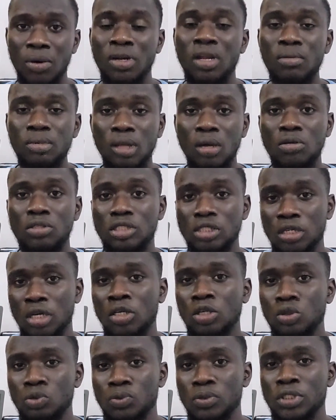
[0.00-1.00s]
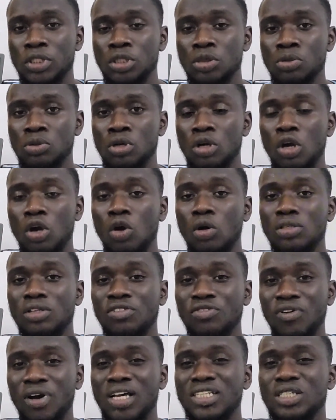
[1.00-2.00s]
let me now share with you the
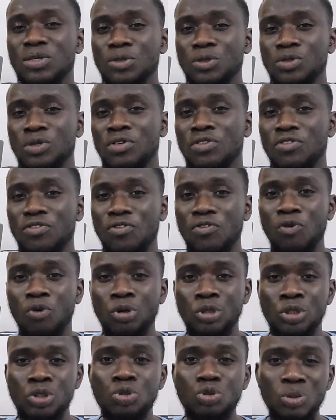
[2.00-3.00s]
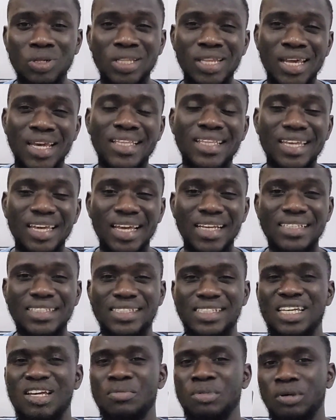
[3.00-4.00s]
fastest way for you to learn
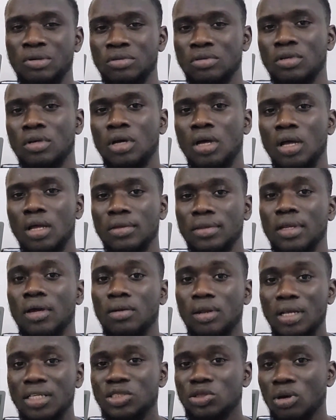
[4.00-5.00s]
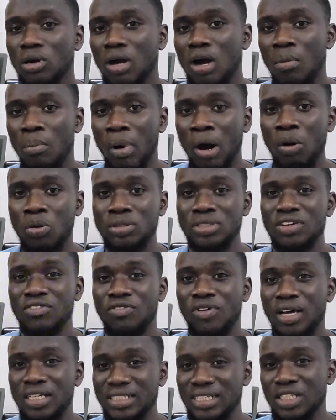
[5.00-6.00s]
HTML. Now let's talk about the
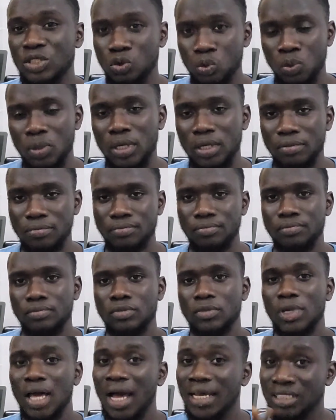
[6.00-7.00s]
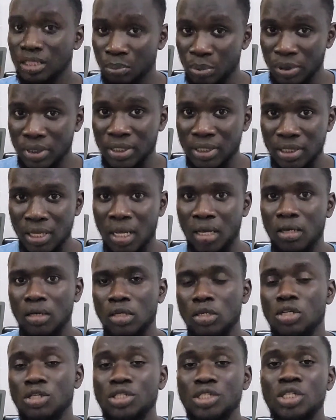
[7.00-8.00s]
fastest way as a beginner.
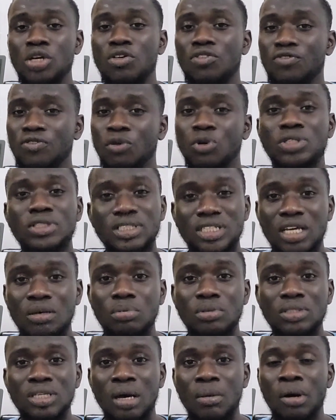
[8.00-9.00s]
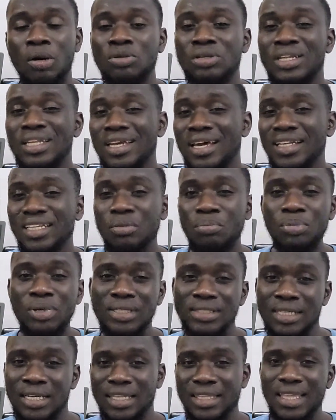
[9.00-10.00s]
You see, your first step is about learning
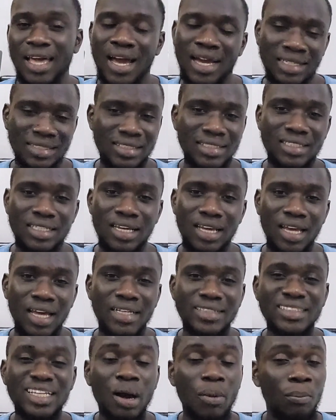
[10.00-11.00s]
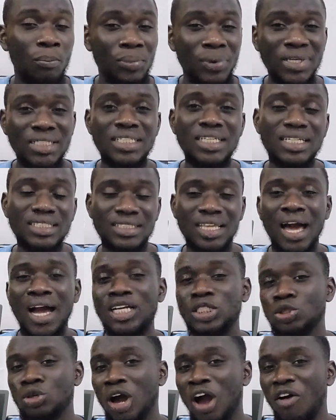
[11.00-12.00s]
basic tags. There are basic
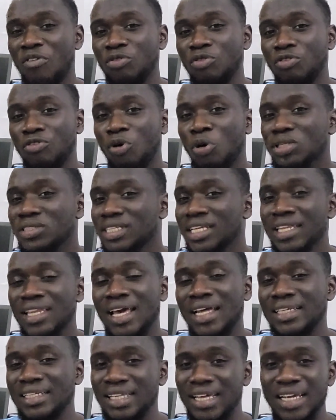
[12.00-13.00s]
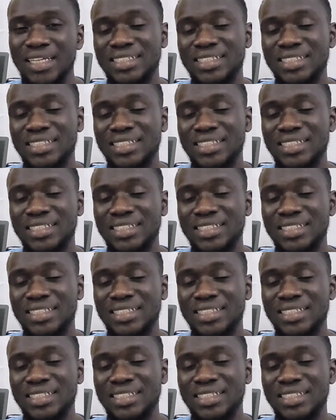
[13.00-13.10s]
tags you have to firstly learn in